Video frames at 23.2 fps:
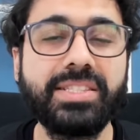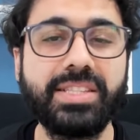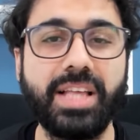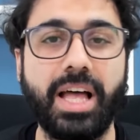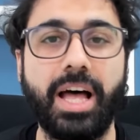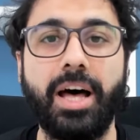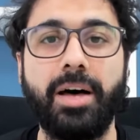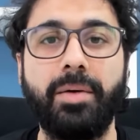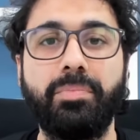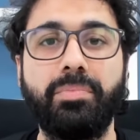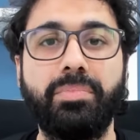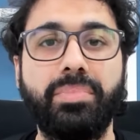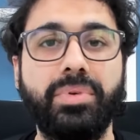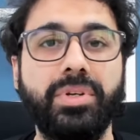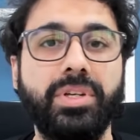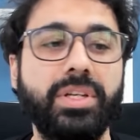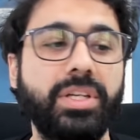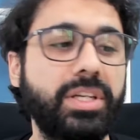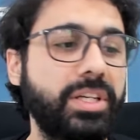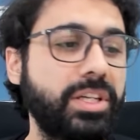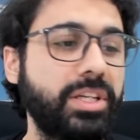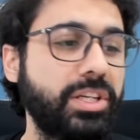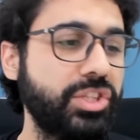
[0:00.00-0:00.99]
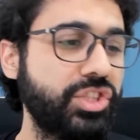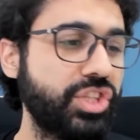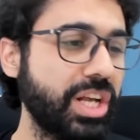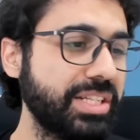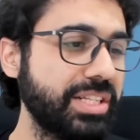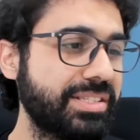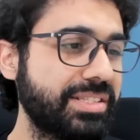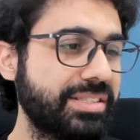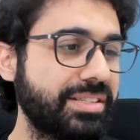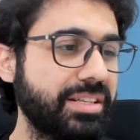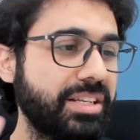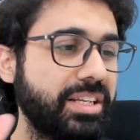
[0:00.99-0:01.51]
up,
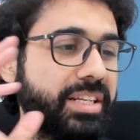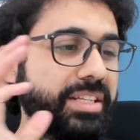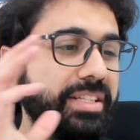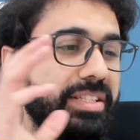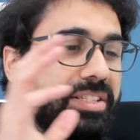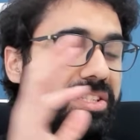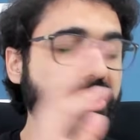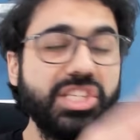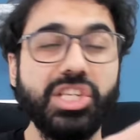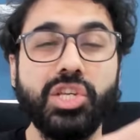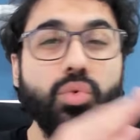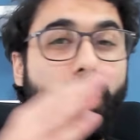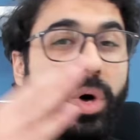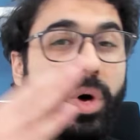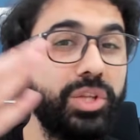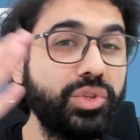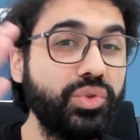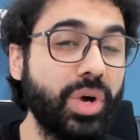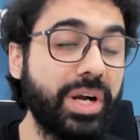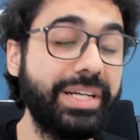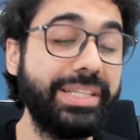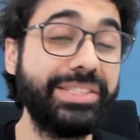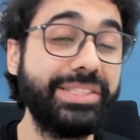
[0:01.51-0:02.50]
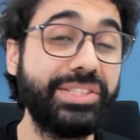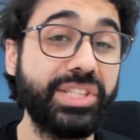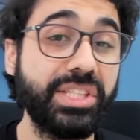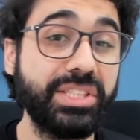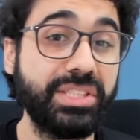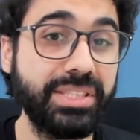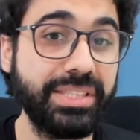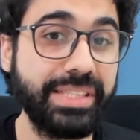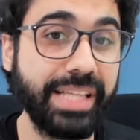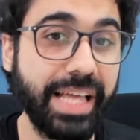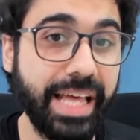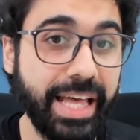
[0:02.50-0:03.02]
just see what you are
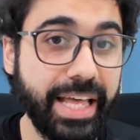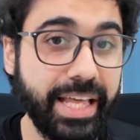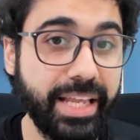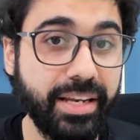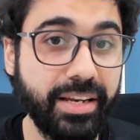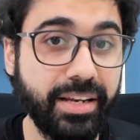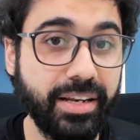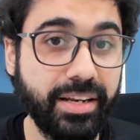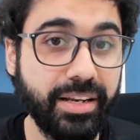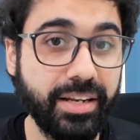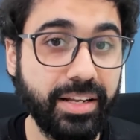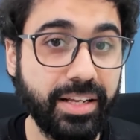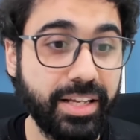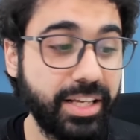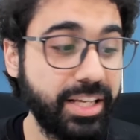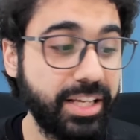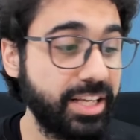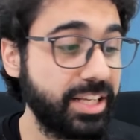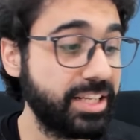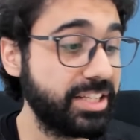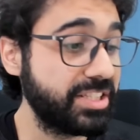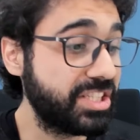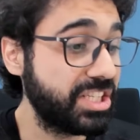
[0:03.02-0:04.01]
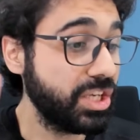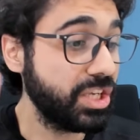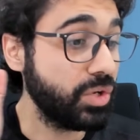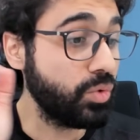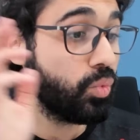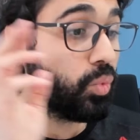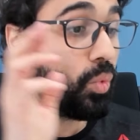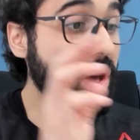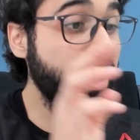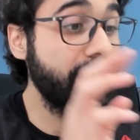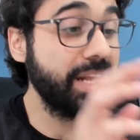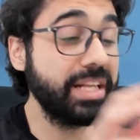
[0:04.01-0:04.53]
interested in, see
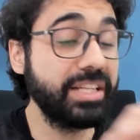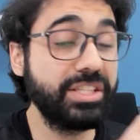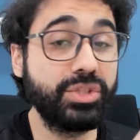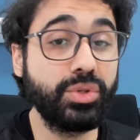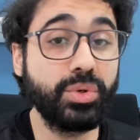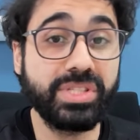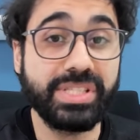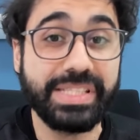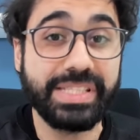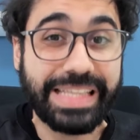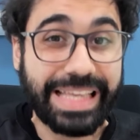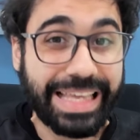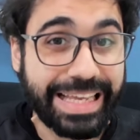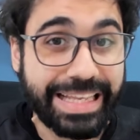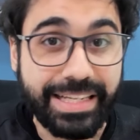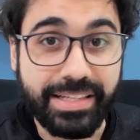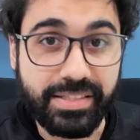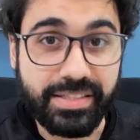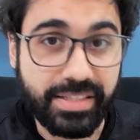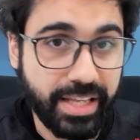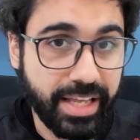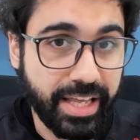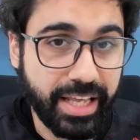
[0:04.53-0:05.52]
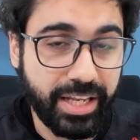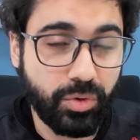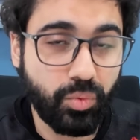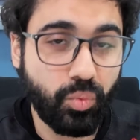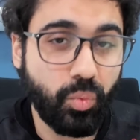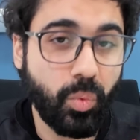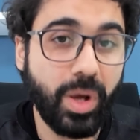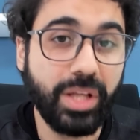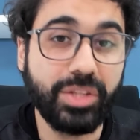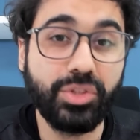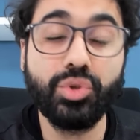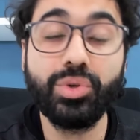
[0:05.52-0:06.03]
what is your skills in,
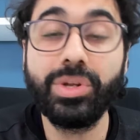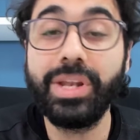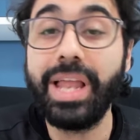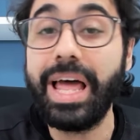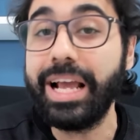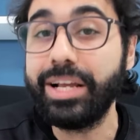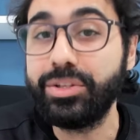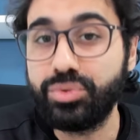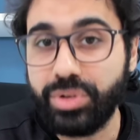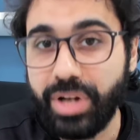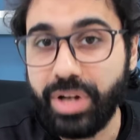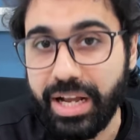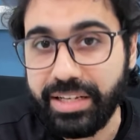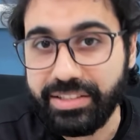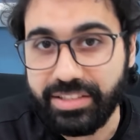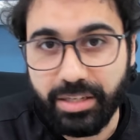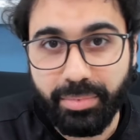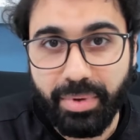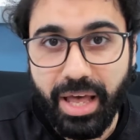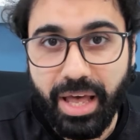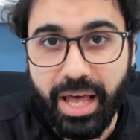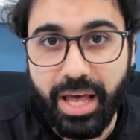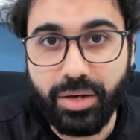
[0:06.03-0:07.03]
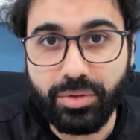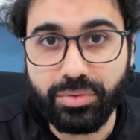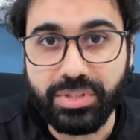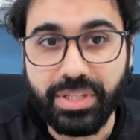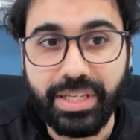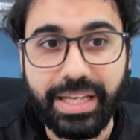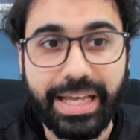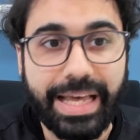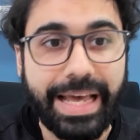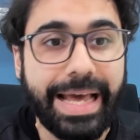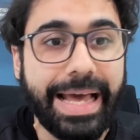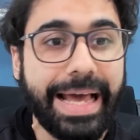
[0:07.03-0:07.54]
what you like to write about,
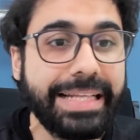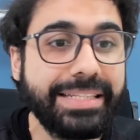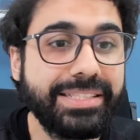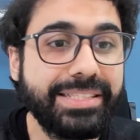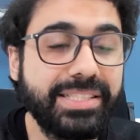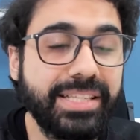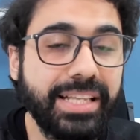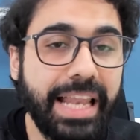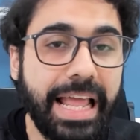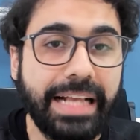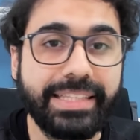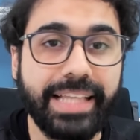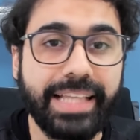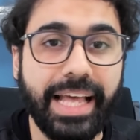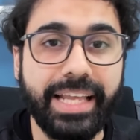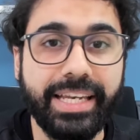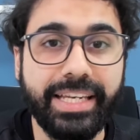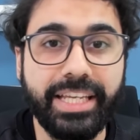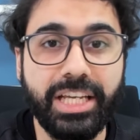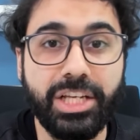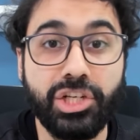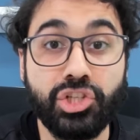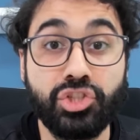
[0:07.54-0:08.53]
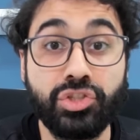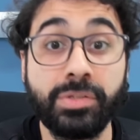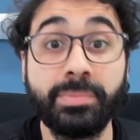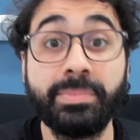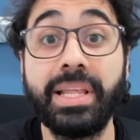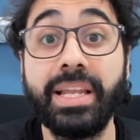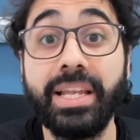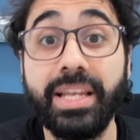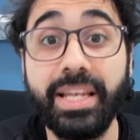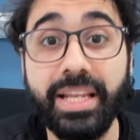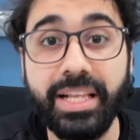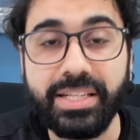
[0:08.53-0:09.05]
and select a niche from
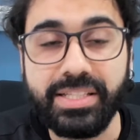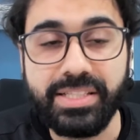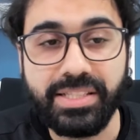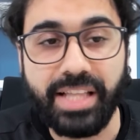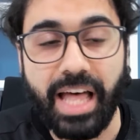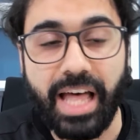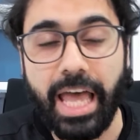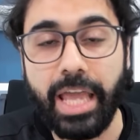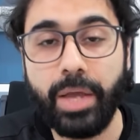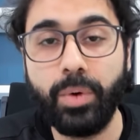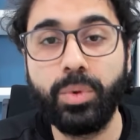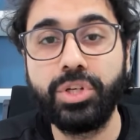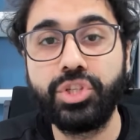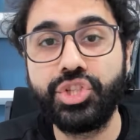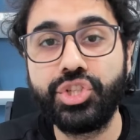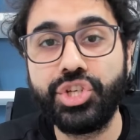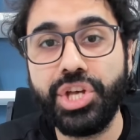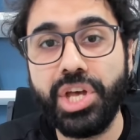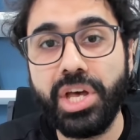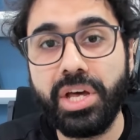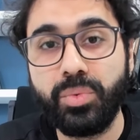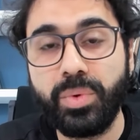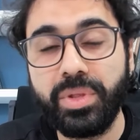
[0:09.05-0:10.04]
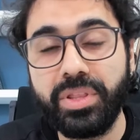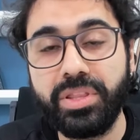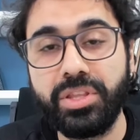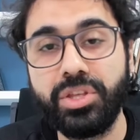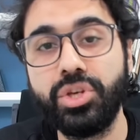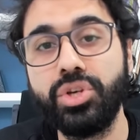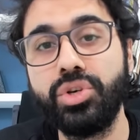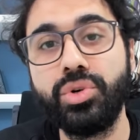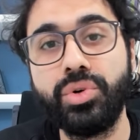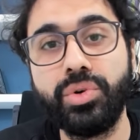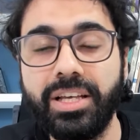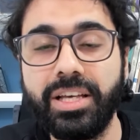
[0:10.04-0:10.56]
the list I will share with
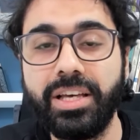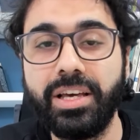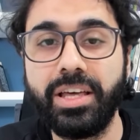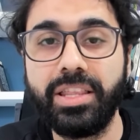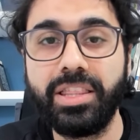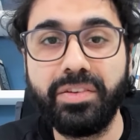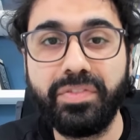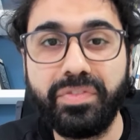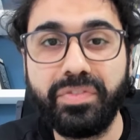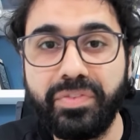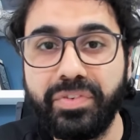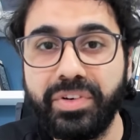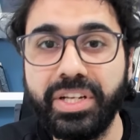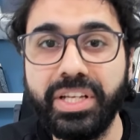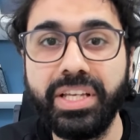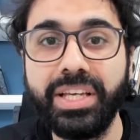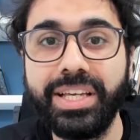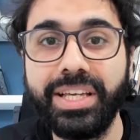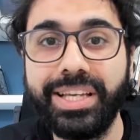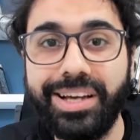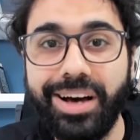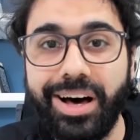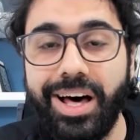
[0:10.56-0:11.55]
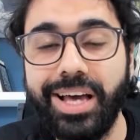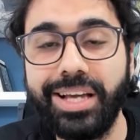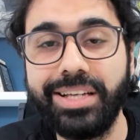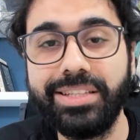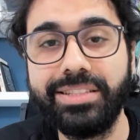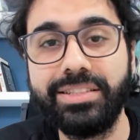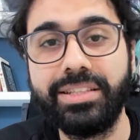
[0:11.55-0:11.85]
you in the free guide